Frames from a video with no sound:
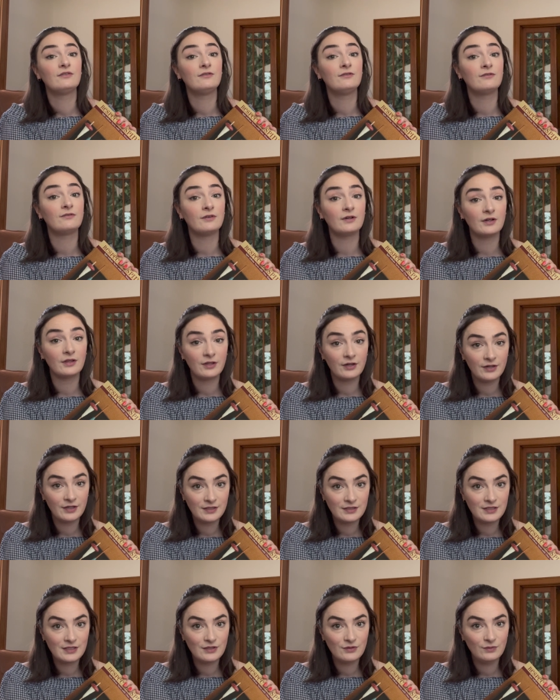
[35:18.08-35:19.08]
further
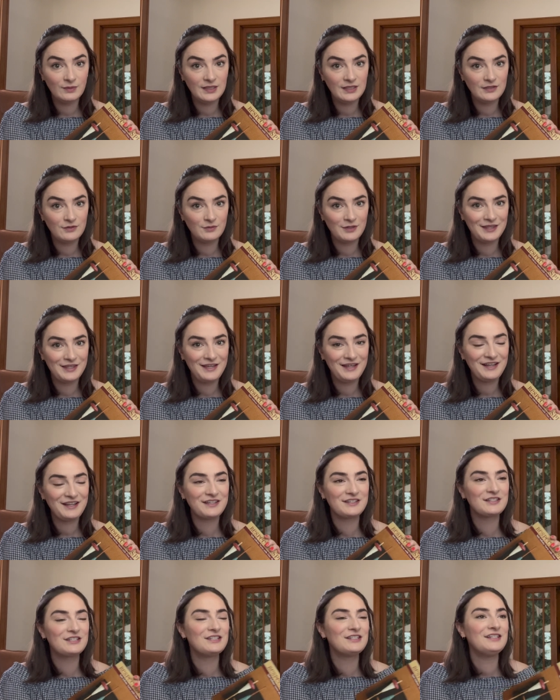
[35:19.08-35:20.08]
into the weeds with it
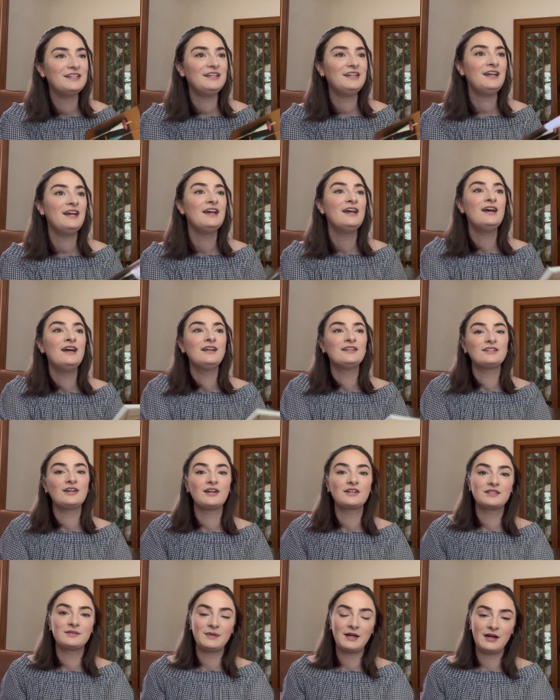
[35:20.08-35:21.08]
because she
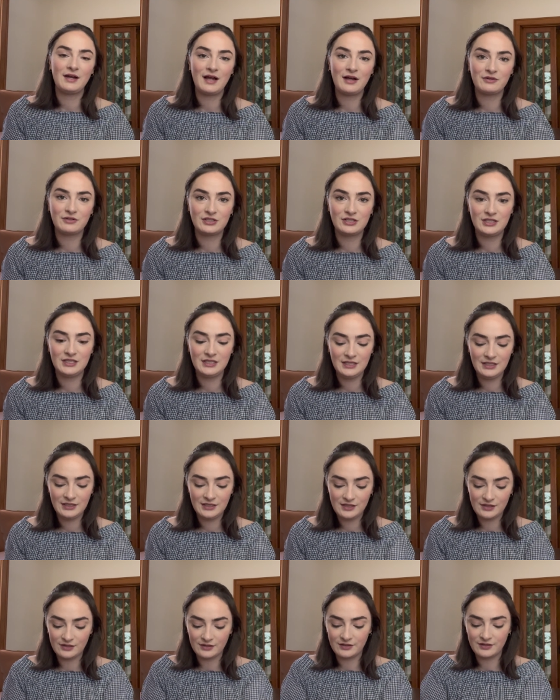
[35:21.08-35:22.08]
talks about how she
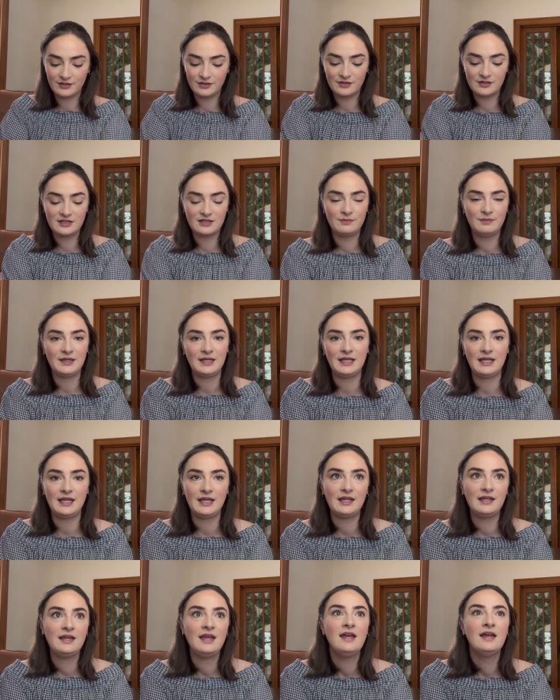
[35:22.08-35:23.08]
learned
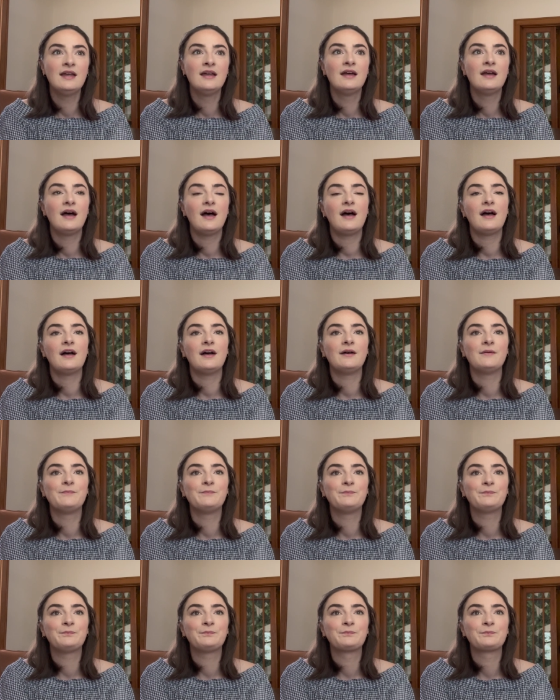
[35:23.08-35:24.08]
spinning
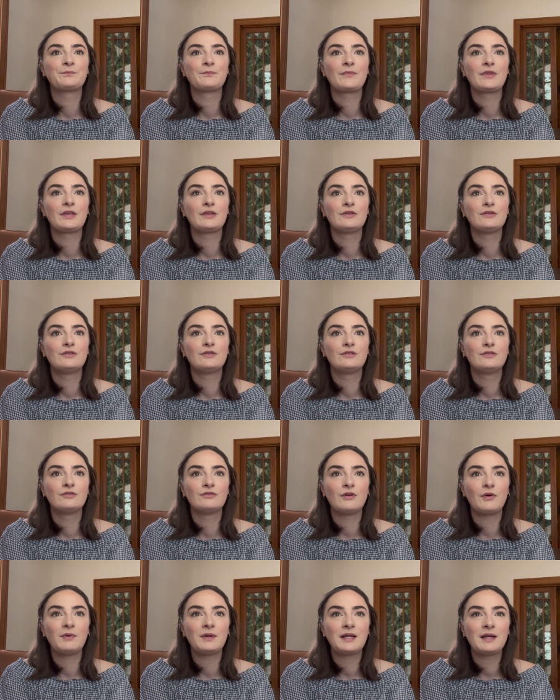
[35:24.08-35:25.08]
um,
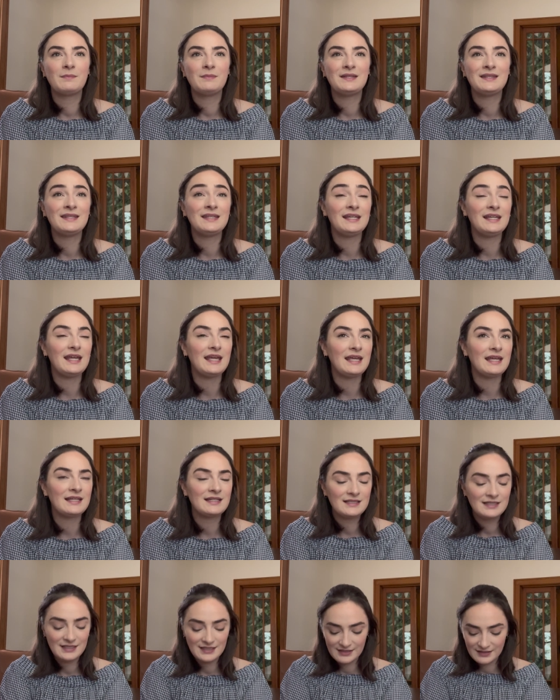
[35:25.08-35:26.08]
growing up in the
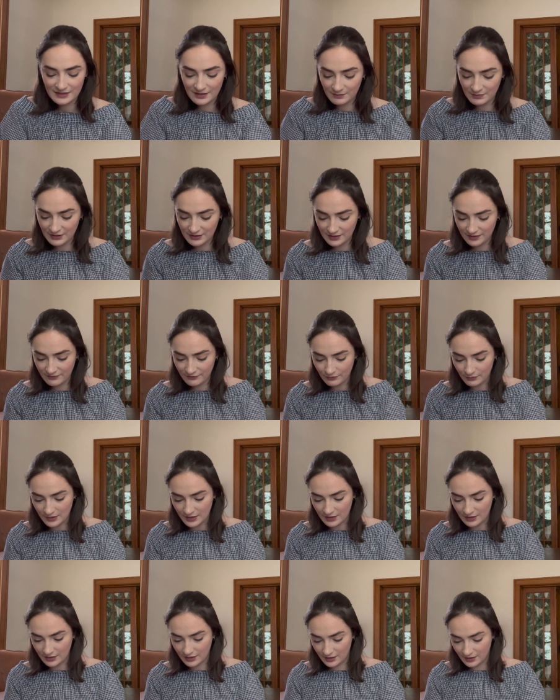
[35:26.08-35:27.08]
Andes, I believe,
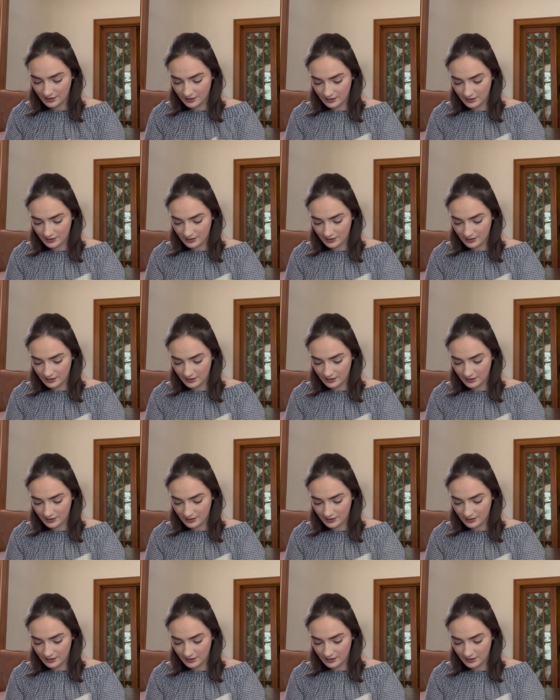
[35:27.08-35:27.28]
where